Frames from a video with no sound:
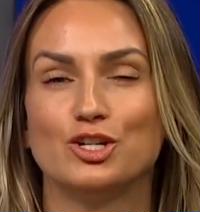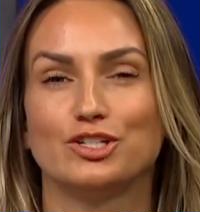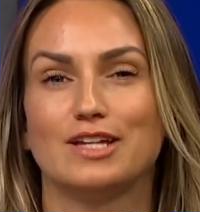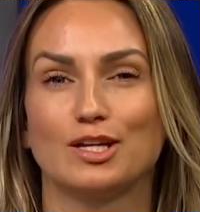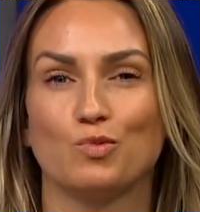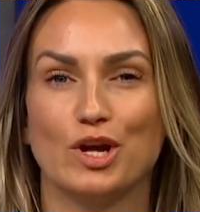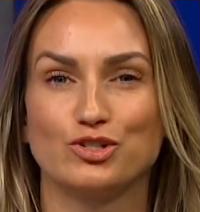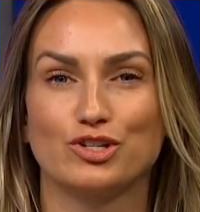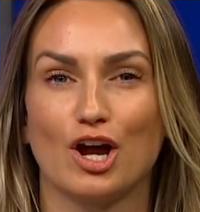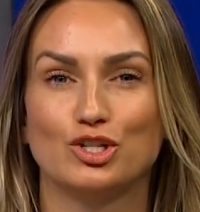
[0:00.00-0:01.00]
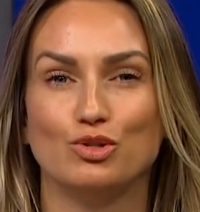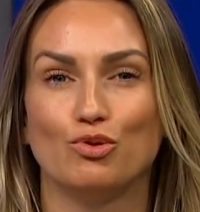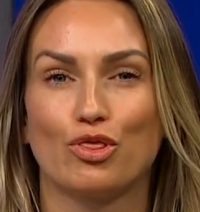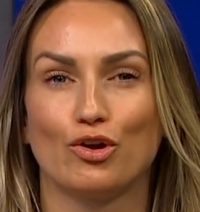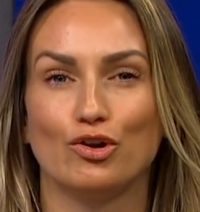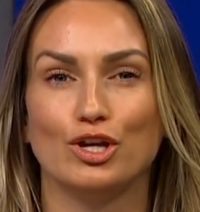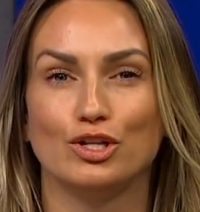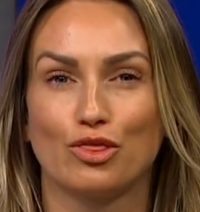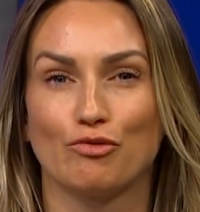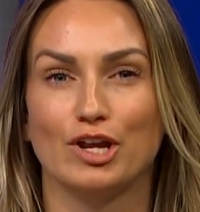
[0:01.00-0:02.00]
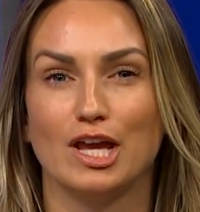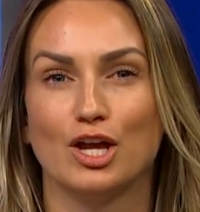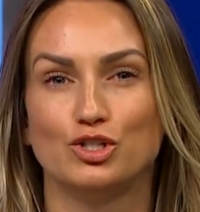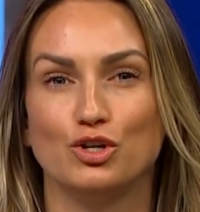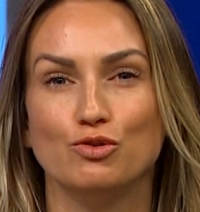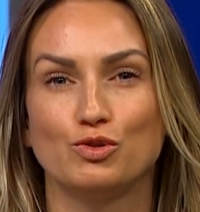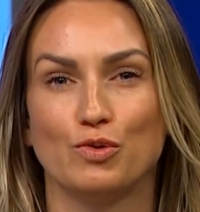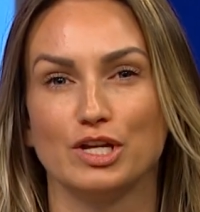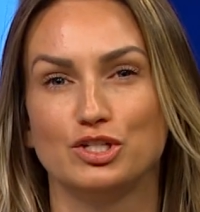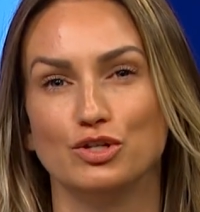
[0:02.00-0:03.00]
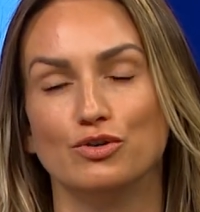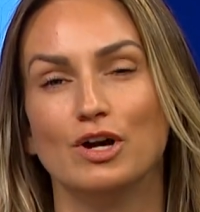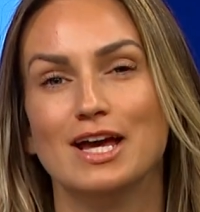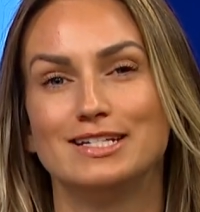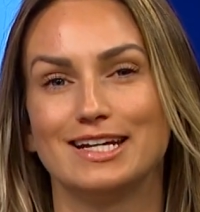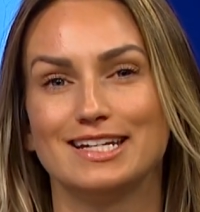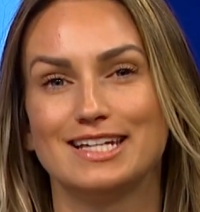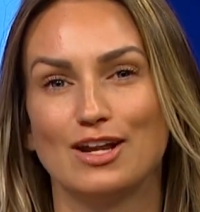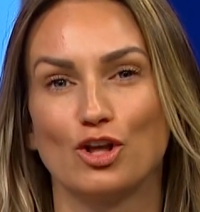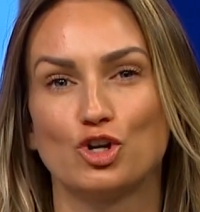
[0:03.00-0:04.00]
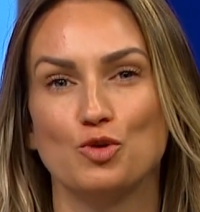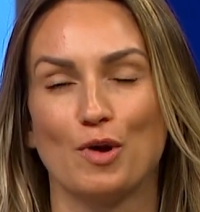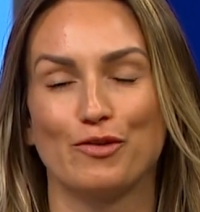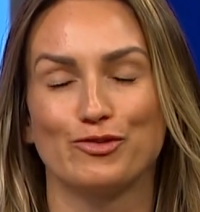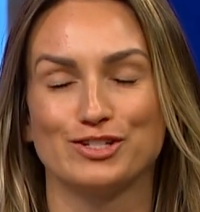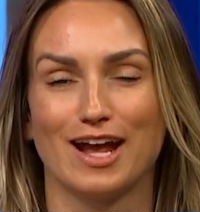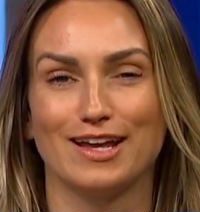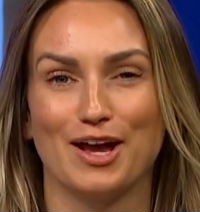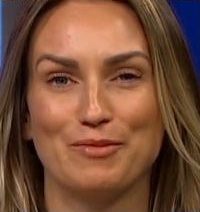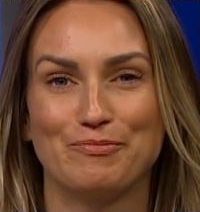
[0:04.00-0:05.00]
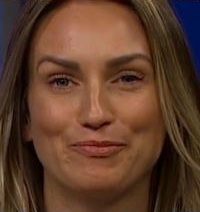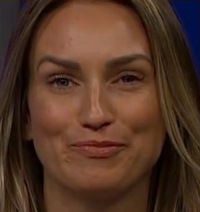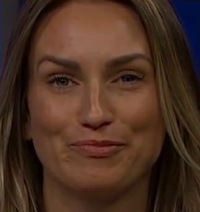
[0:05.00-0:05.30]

Just text Wager Talk to 33222 to get a $10 coupon for signing up.